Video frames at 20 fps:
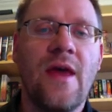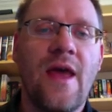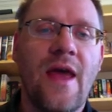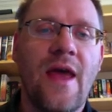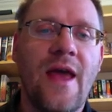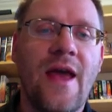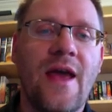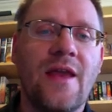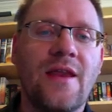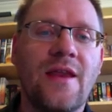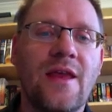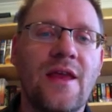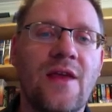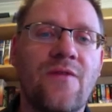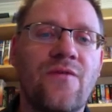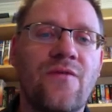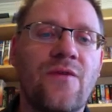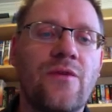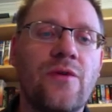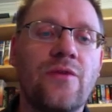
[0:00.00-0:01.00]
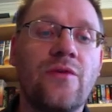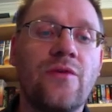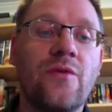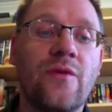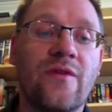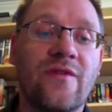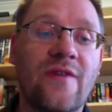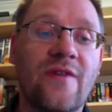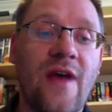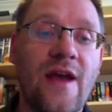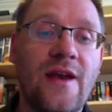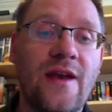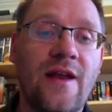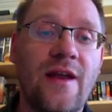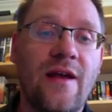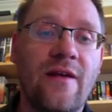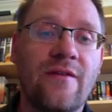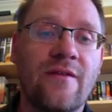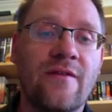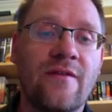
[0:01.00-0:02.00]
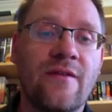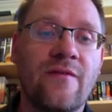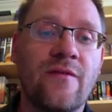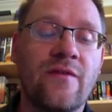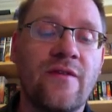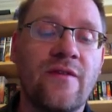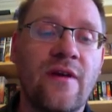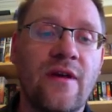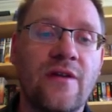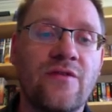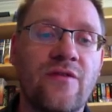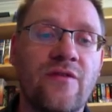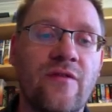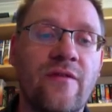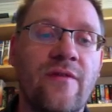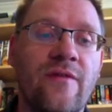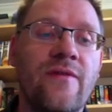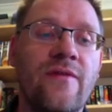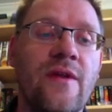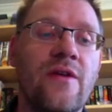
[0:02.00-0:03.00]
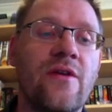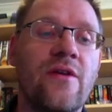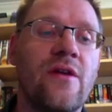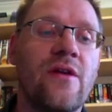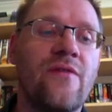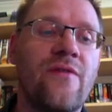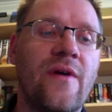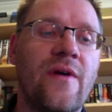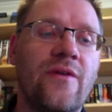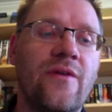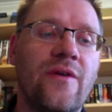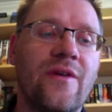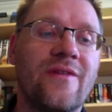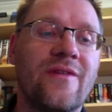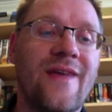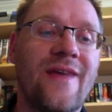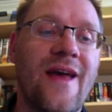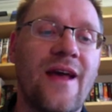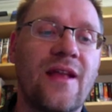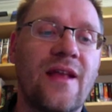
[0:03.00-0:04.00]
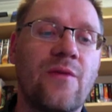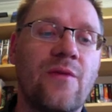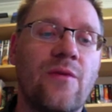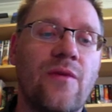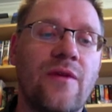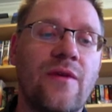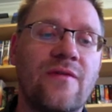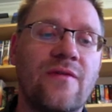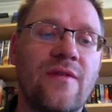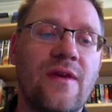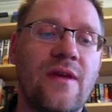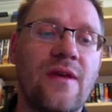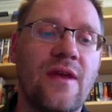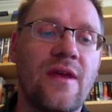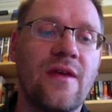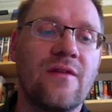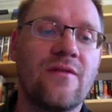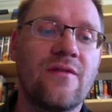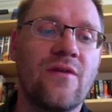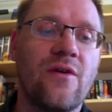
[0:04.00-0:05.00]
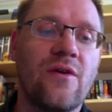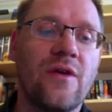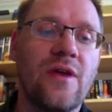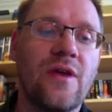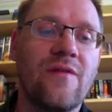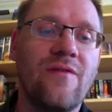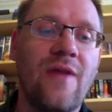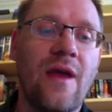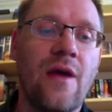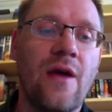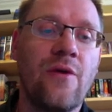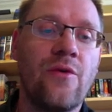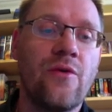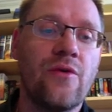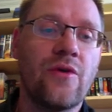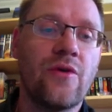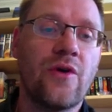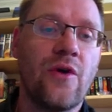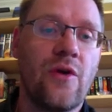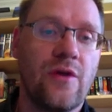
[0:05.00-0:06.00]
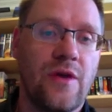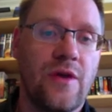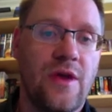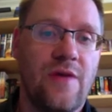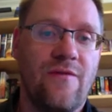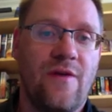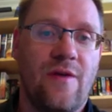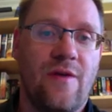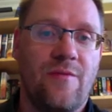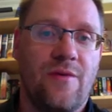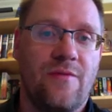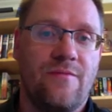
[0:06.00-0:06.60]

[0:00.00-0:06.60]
And if you do a sign analysis of your second derivative, then you're going to find out exactly where this thing is concave down or concave up.